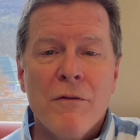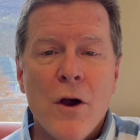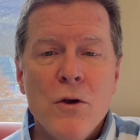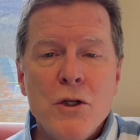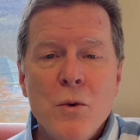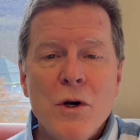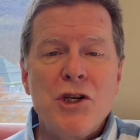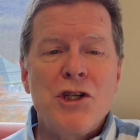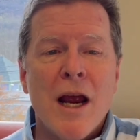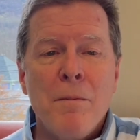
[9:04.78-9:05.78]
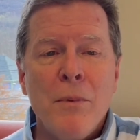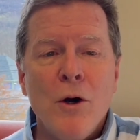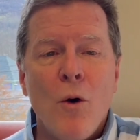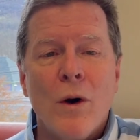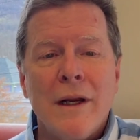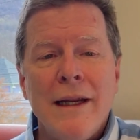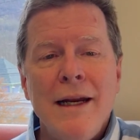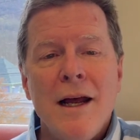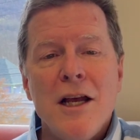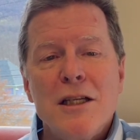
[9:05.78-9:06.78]
of those who would shepherd or
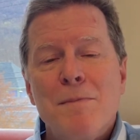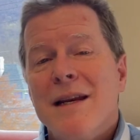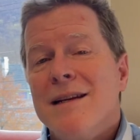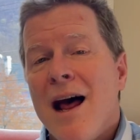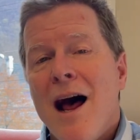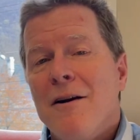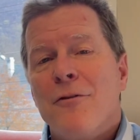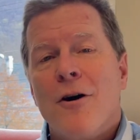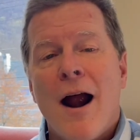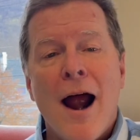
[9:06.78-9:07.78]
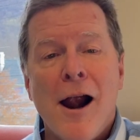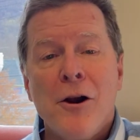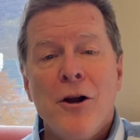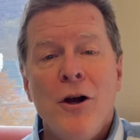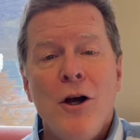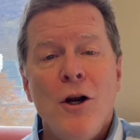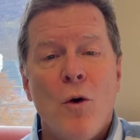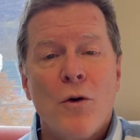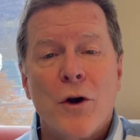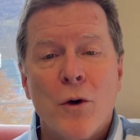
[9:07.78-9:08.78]
lead us, but not for our good
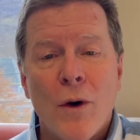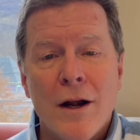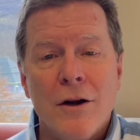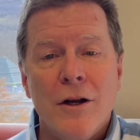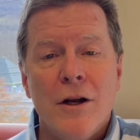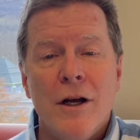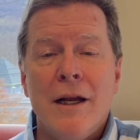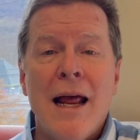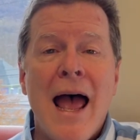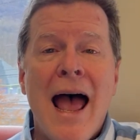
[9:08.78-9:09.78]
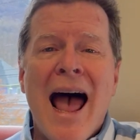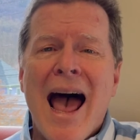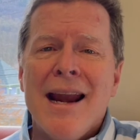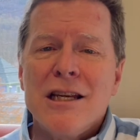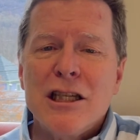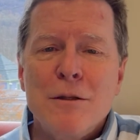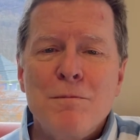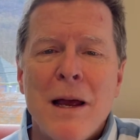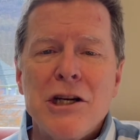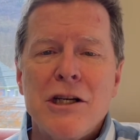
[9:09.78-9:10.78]
or the greater good. And
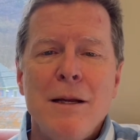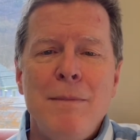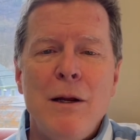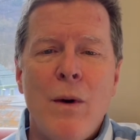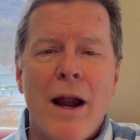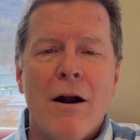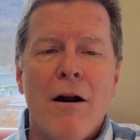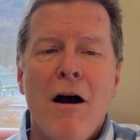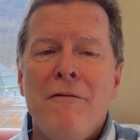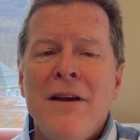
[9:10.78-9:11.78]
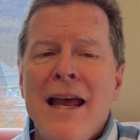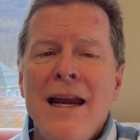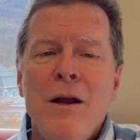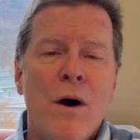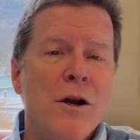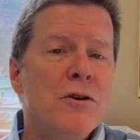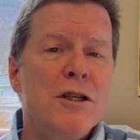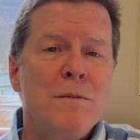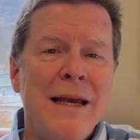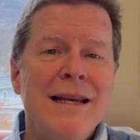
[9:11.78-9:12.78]
especially beware of anyone who
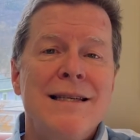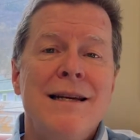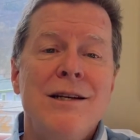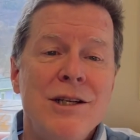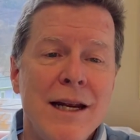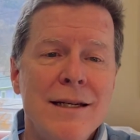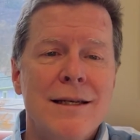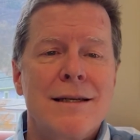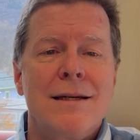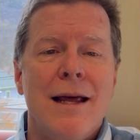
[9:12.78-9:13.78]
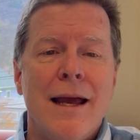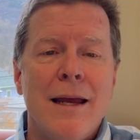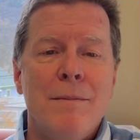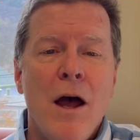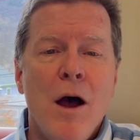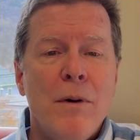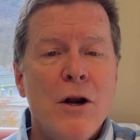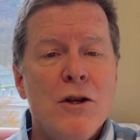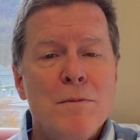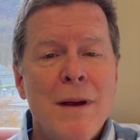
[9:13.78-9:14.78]
speaks in Jesus' name, but
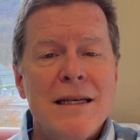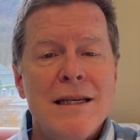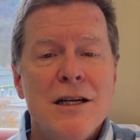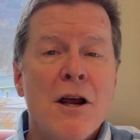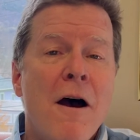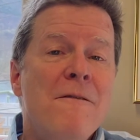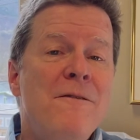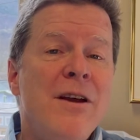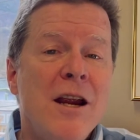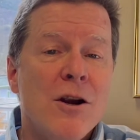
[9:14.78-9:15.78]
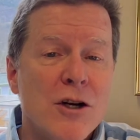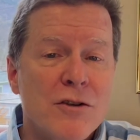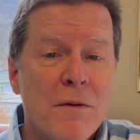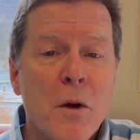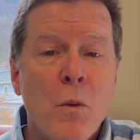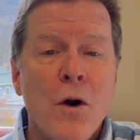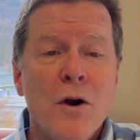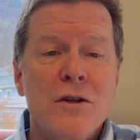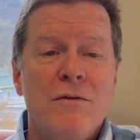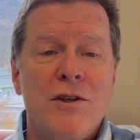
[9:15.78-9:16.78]
whose message veers from the
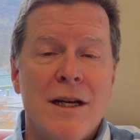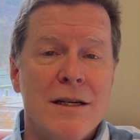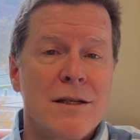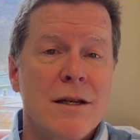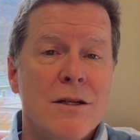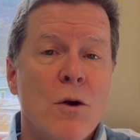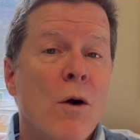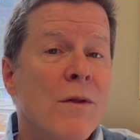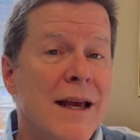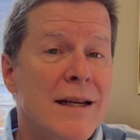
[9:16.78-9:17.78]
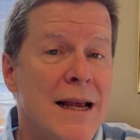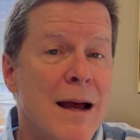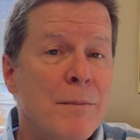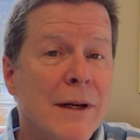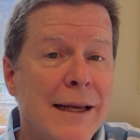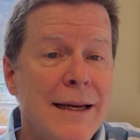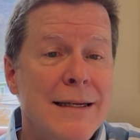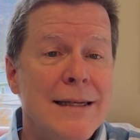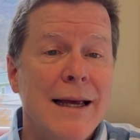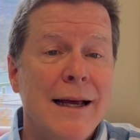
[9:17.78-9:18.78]
words of Jesus or the example he
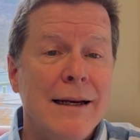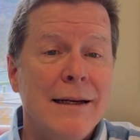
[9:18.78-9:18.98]
set.